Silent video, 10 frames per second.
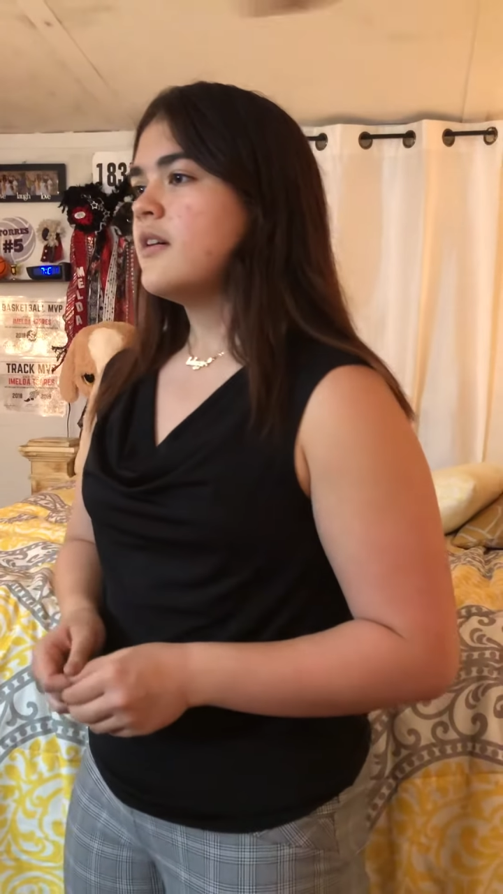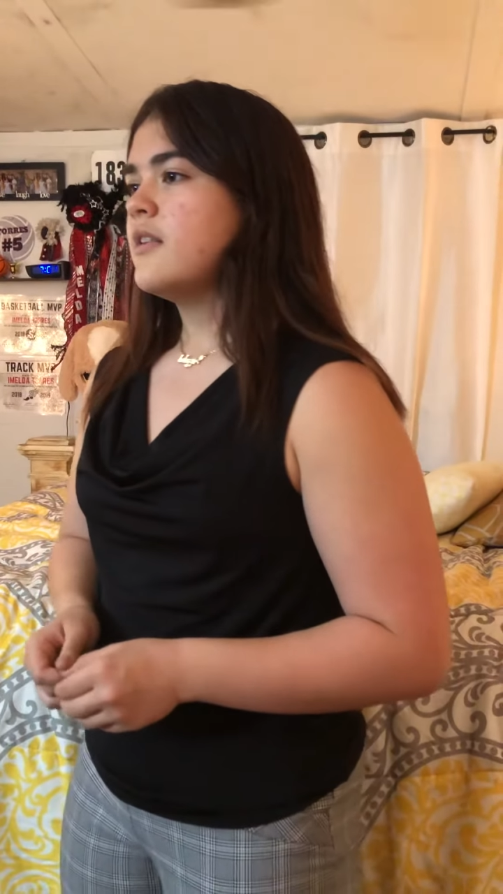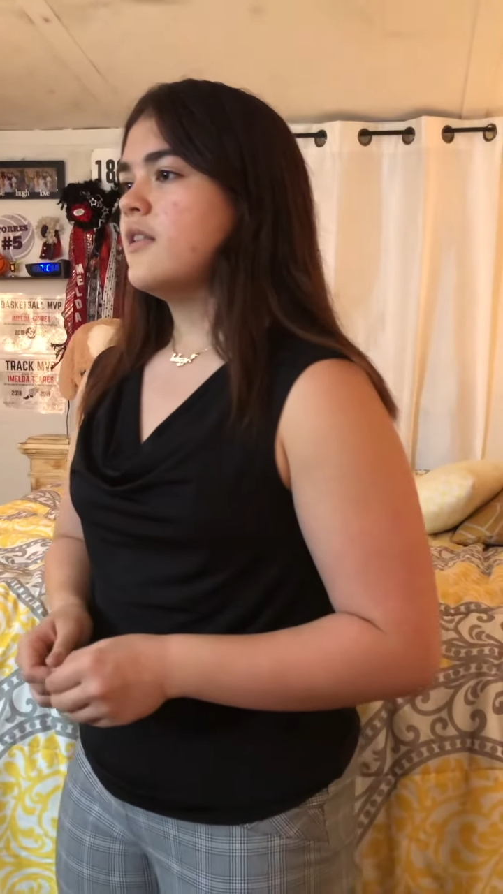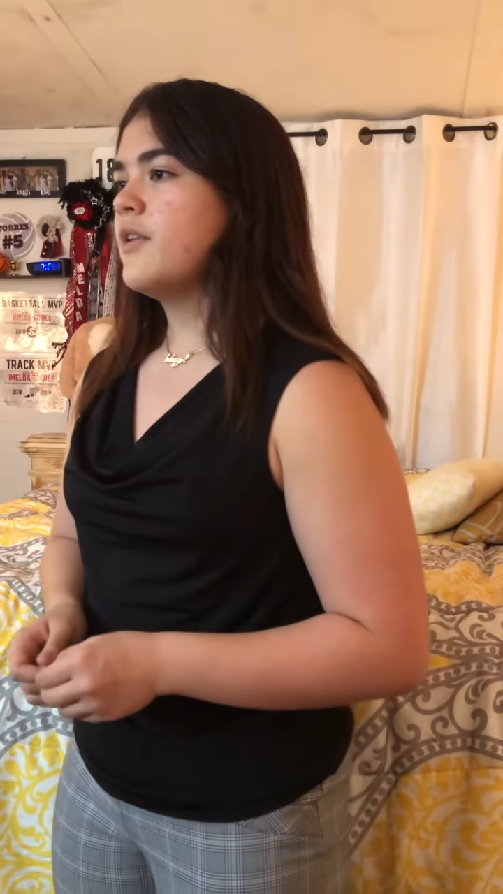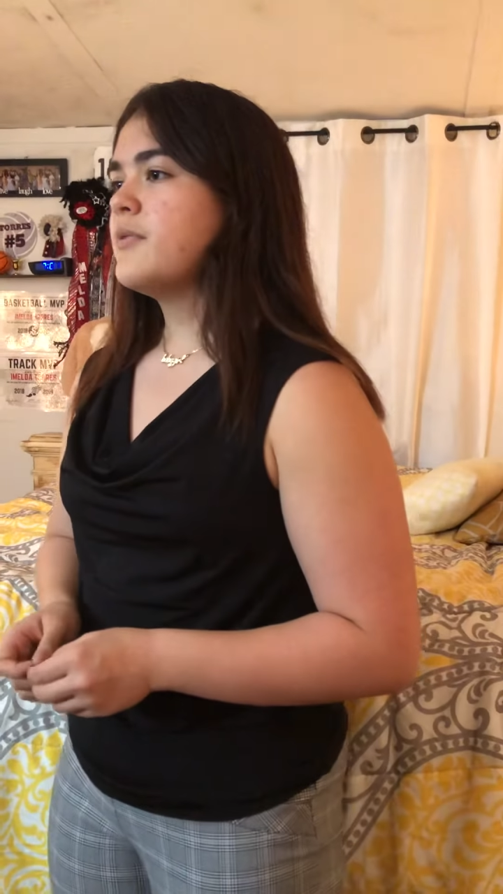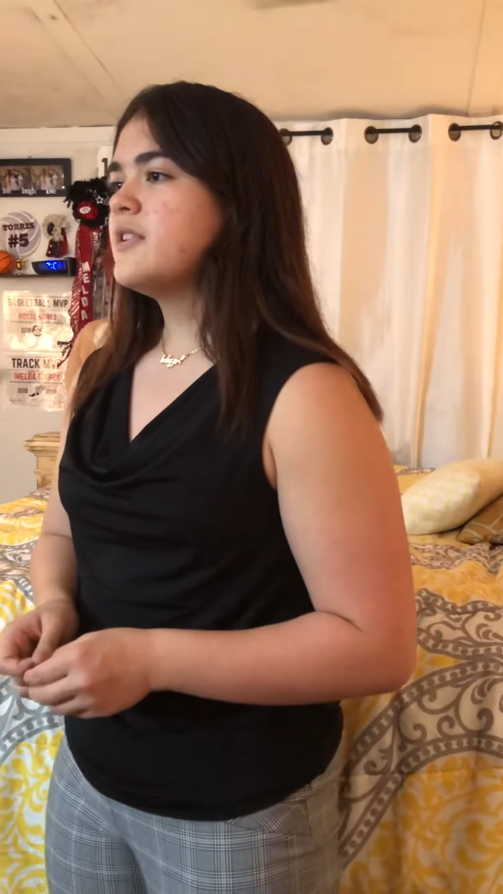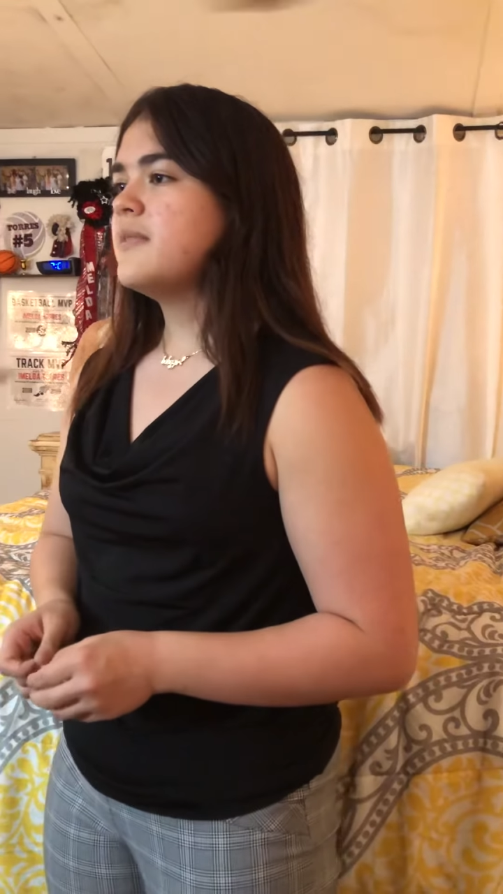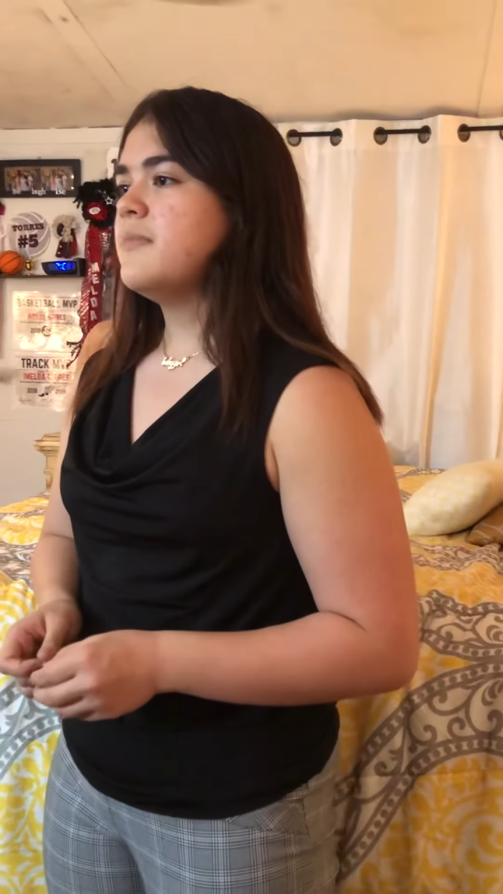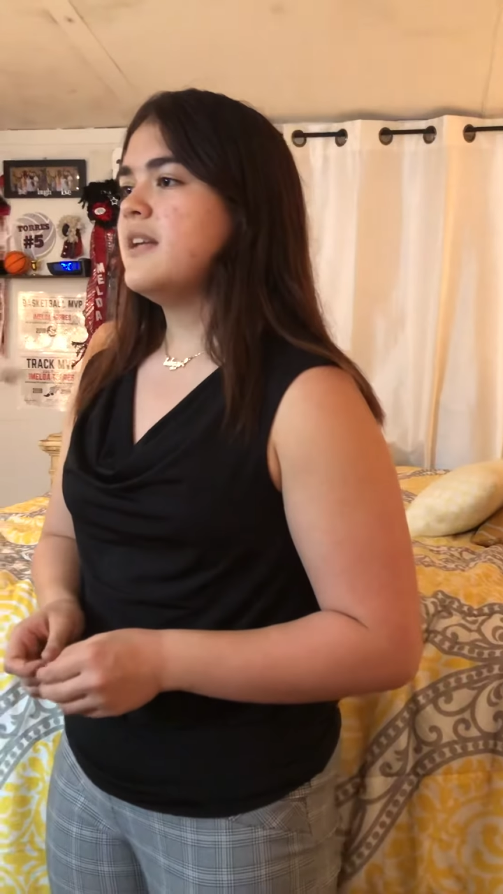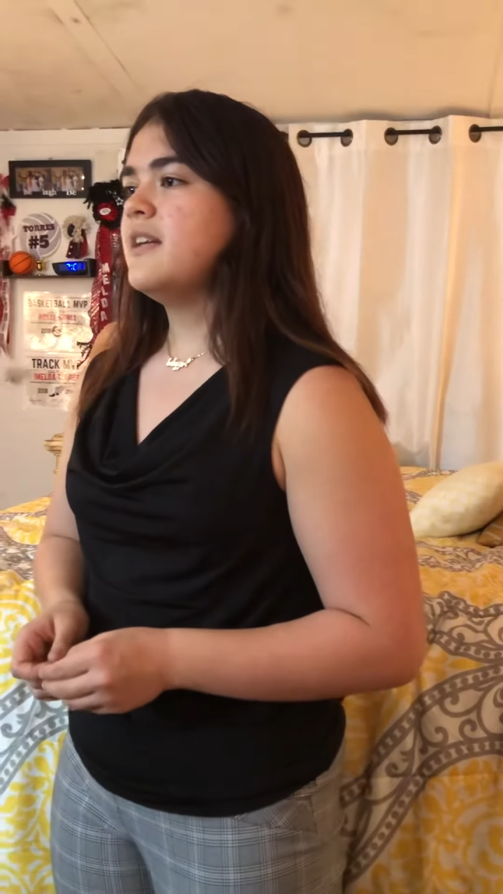Lower to
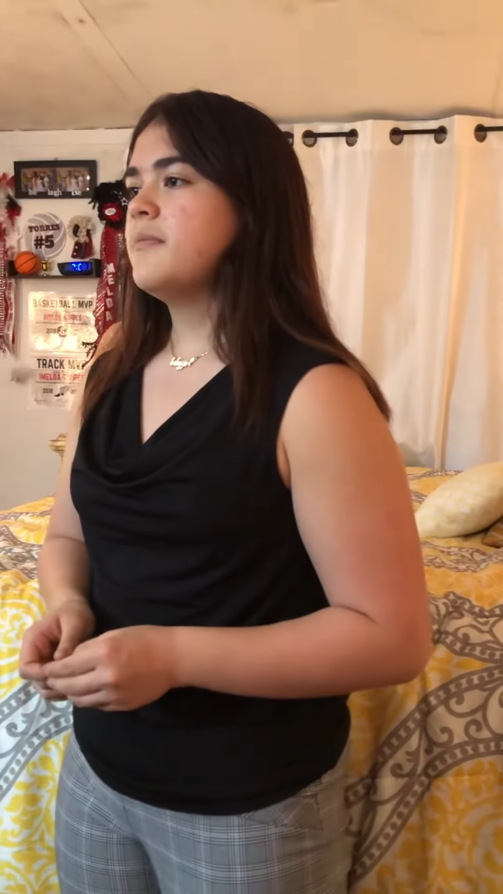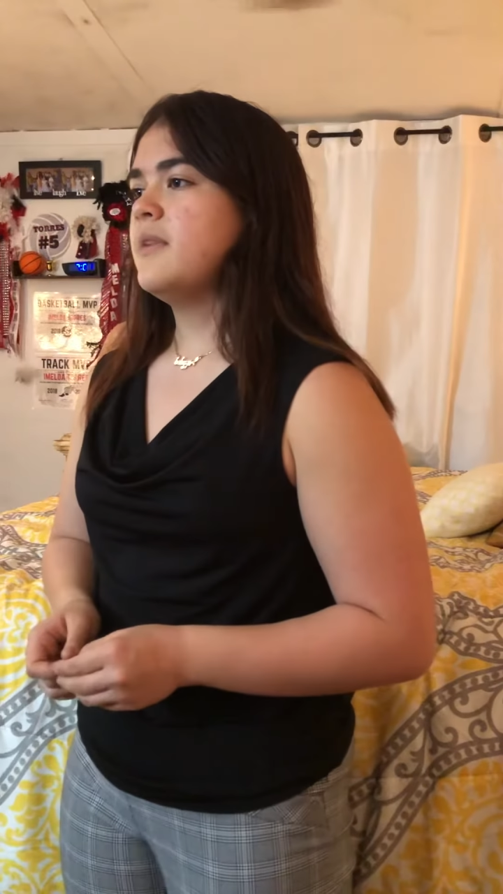medium